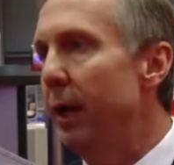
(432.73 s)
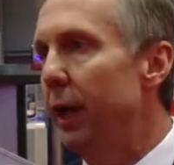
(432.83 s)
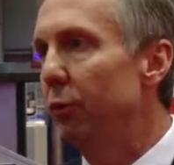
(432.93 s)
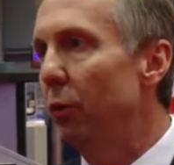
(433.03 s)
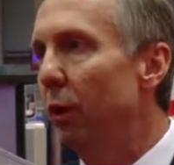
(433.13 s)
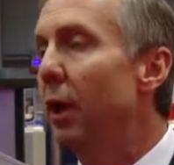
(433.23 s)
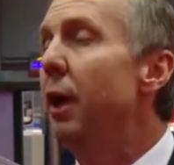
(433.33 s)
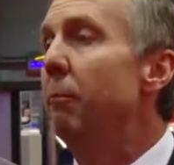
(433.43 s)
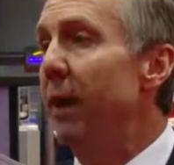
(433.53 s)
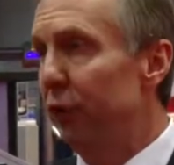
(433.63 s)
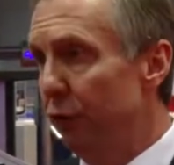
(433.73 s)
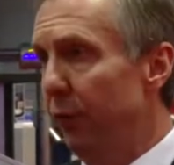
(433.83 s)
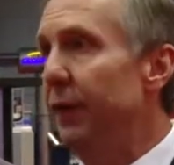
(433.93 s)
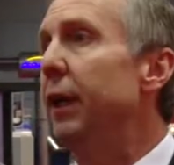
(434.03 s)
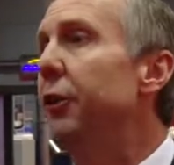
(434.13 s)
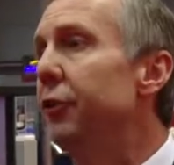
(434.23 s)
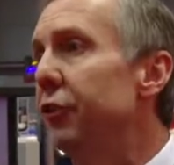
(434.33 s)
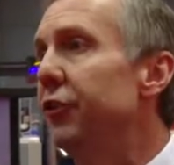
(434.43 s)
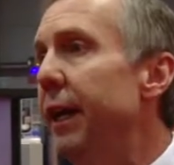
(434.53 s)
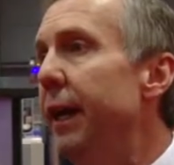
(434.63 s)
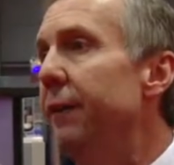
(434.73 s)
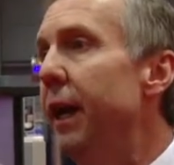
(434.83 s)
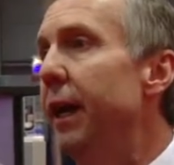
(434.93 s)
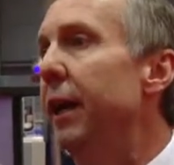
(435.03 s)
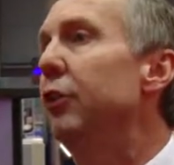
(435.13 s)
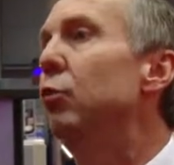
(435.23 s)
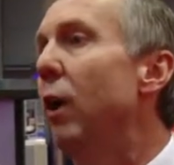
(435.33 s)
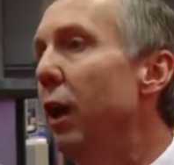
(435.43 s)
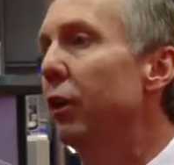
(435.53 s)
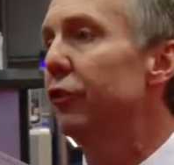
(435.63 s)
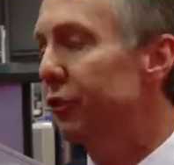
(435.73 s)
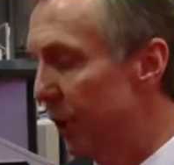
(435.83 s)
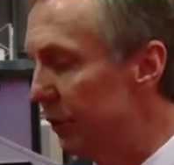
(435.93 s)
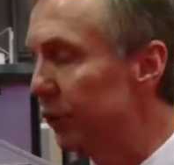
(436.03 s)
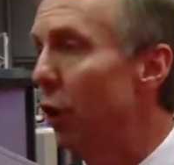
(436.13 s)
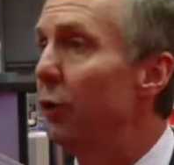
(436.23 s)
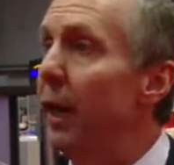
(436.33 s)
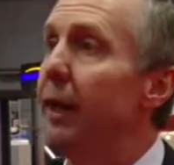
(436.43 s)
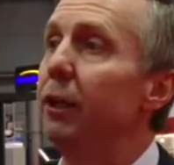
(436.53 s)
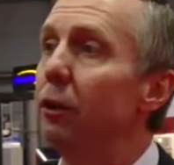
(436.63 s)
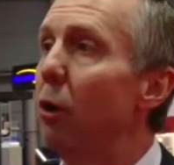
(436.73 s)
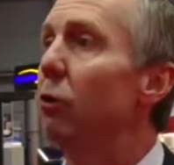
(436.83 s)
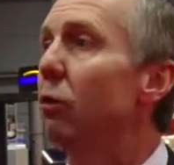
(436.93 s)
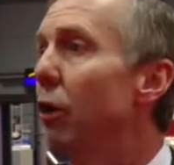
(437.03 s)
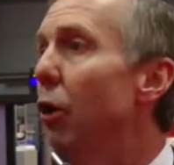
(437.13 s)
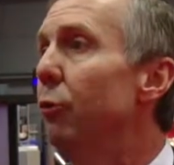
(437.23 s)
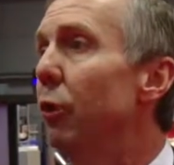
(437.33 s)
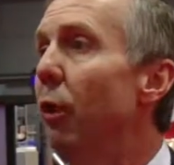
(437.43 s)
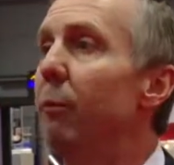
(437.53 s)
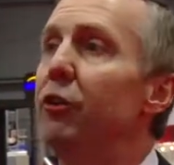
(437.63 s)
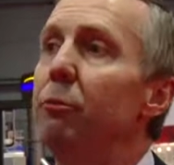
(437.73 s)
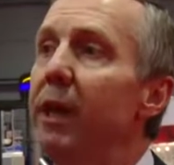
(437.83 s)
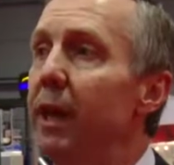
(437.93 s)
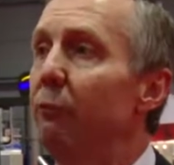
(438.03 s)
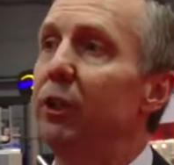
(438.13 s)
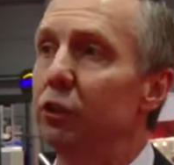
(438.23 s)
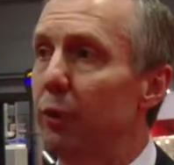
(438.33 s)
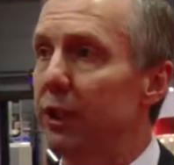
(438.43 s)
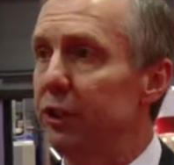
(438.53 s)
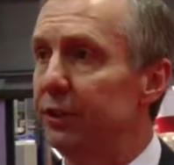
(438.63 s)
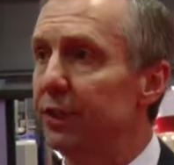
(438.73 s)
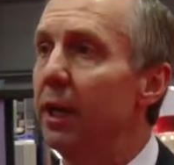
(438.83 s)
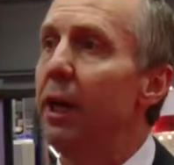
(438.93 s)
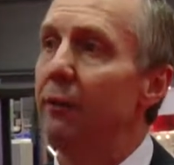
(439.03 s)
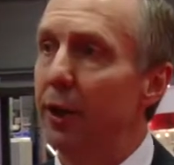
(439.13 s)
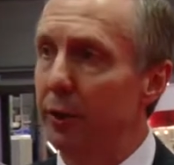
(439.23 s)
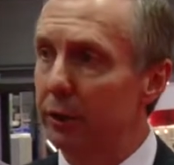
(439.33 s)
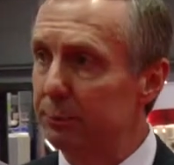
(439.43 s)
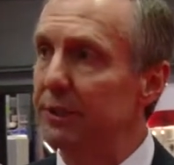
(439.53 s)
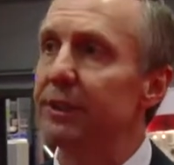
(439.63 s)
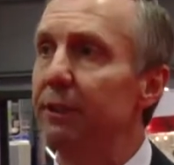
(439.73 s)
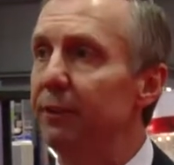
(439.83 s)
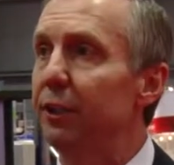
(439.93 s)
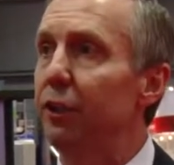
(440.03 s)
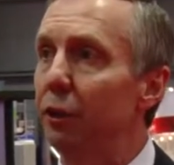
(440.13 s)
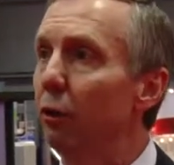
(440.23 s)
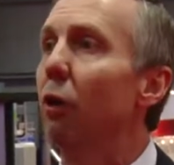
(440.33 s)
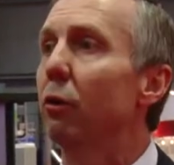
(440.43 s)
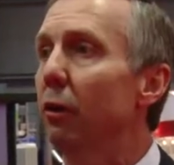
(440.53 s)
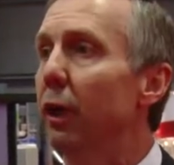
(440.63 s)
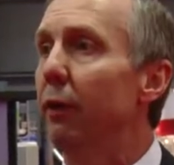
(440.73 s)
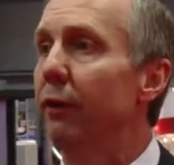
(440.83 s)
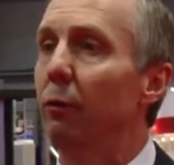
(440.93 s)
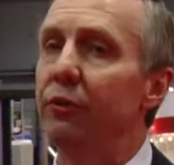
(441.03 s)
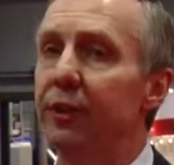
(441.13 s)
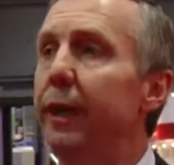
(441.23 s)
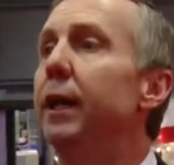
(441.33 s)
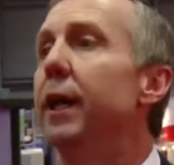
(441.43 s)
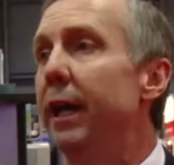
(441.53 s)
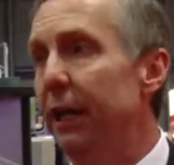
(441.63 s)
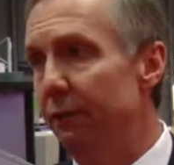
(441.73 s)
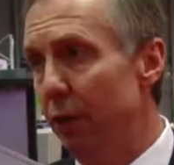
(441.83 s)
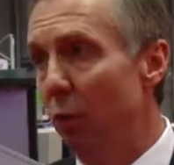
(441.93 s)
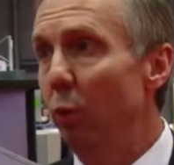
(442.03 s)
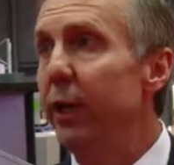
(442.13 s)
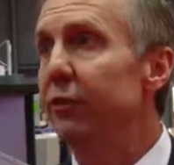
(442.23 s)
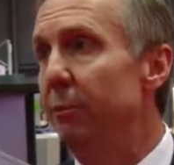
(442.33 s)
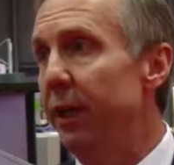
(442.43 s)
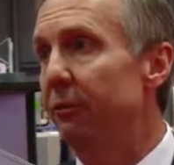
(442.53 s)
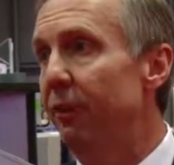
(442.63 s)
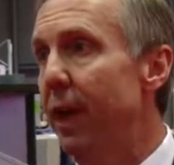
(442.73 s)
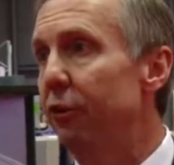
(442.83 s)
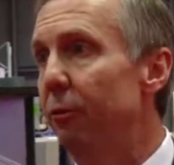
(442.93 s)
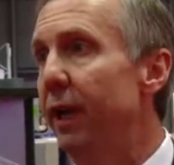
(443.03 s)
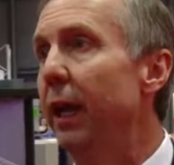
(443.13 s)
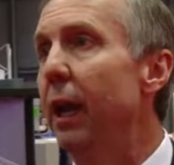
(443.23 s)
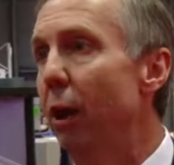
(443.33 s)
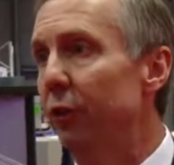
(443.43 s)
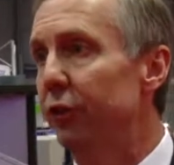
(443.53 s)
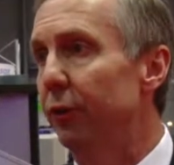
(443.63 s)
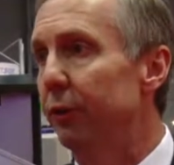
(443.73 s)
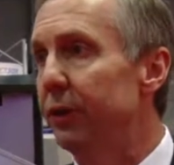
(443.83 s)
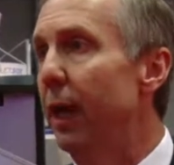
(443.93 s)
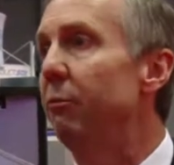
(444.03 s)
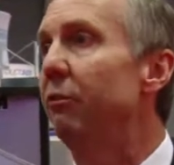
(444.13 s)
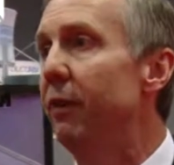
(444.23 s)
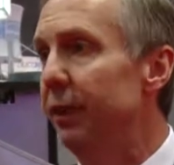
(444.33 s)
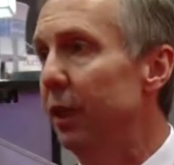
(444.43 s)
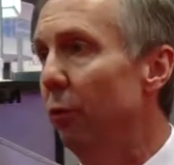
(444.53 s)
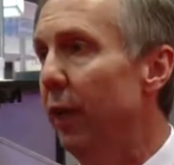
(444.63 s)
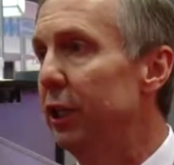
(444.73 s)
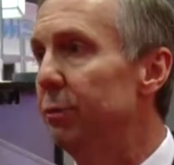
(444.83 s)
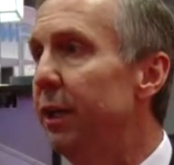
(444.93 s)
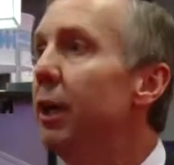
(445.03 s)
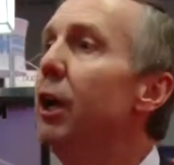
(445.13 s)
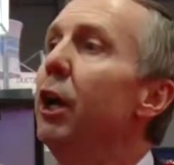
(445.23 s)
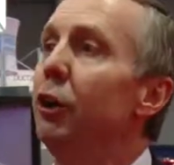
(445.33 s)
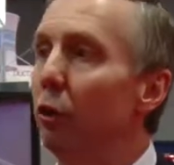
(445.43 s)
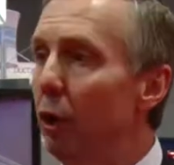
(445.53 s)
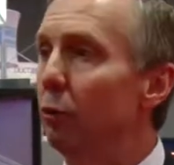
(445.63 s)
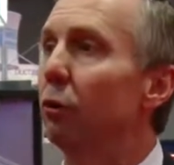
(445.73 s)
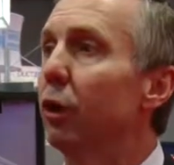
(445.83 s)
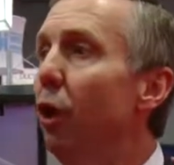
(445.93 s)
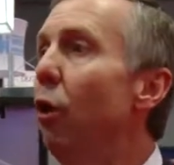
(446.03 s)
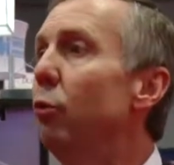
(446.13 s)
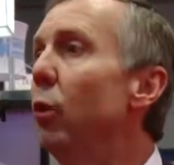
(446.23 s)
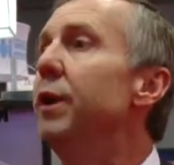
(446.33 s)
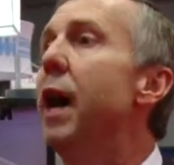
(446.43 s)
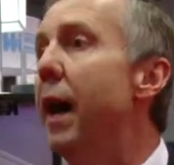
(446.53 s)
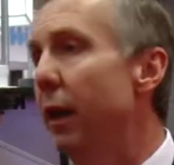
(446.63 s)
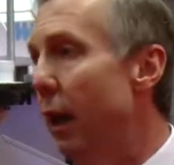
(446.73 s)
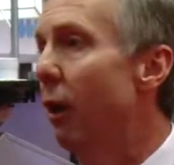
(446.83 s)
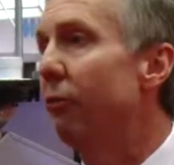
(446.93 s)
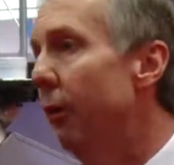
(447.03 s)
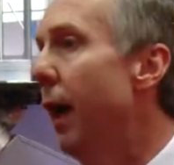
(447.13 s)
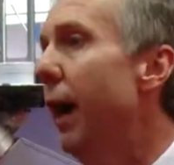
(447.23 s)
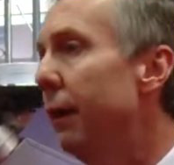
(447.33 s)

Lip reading: manual, make sure that they understand that, as well as consult any local code requirements. You may have restrictions that are specific to your local area that would say, even though we as a manufacturer may allow a certain type of venting arrangement, your local code would not allow for that.